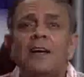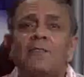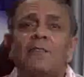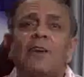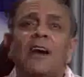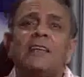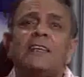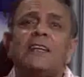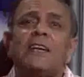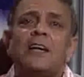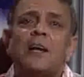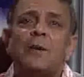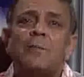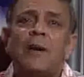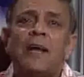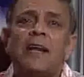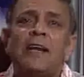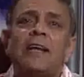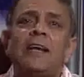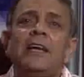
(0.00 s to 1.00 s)
one
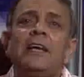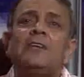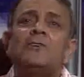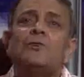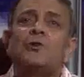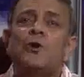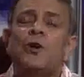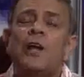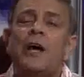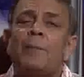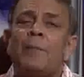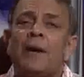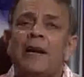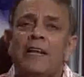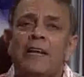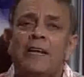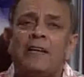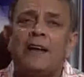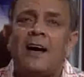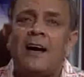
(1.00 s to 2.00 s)
gentleman, he stood up and
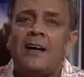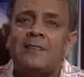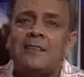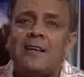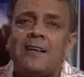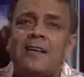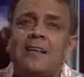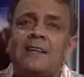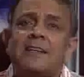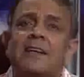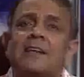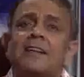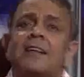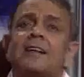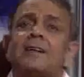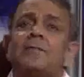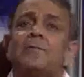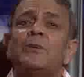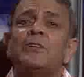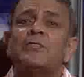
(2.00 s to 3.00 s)
he said
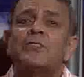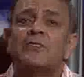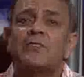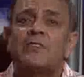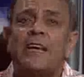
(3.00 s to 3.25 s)
that, Mr.